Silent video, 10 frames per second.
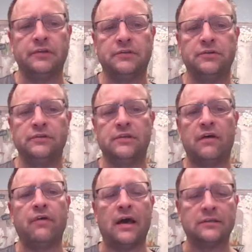students
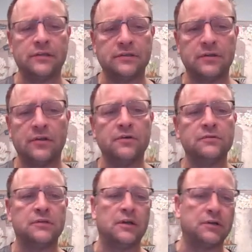have access to
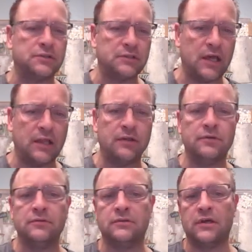those and understand
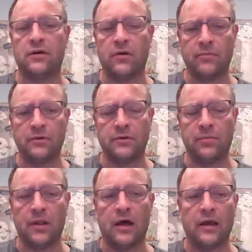those and are able to
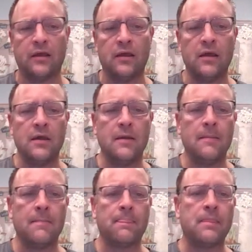apply.
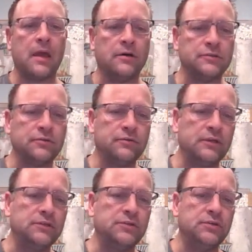They also
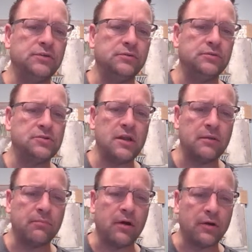need to
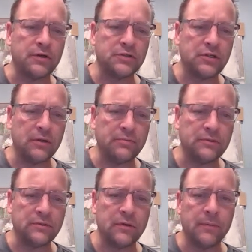strengthen
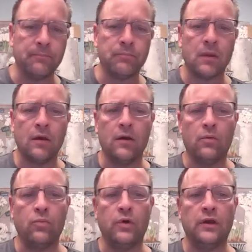partnerships
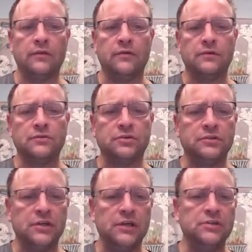with
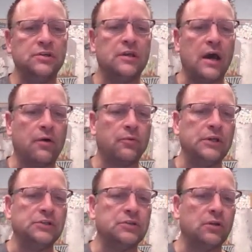strategic
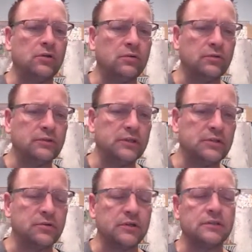outreach to local
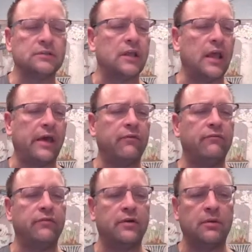districts. They have a
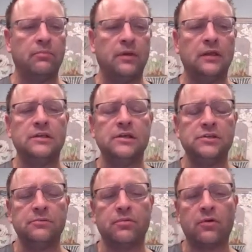very big
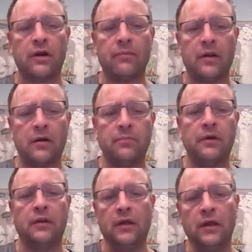teaching program there,
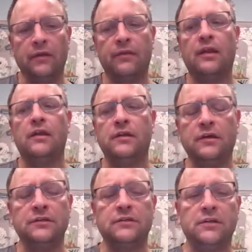but they need to
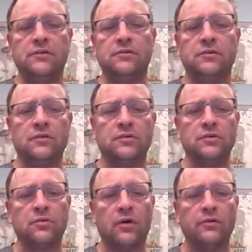continue to
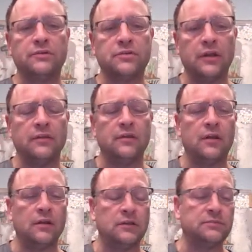grow and strengthen
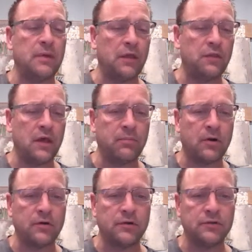and expand
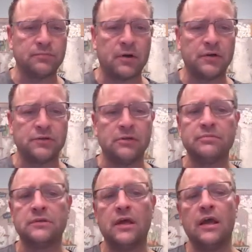those
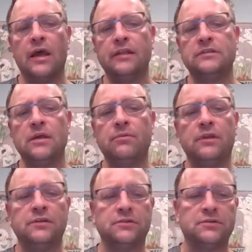partnerships. And the same with
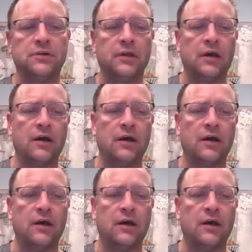industry.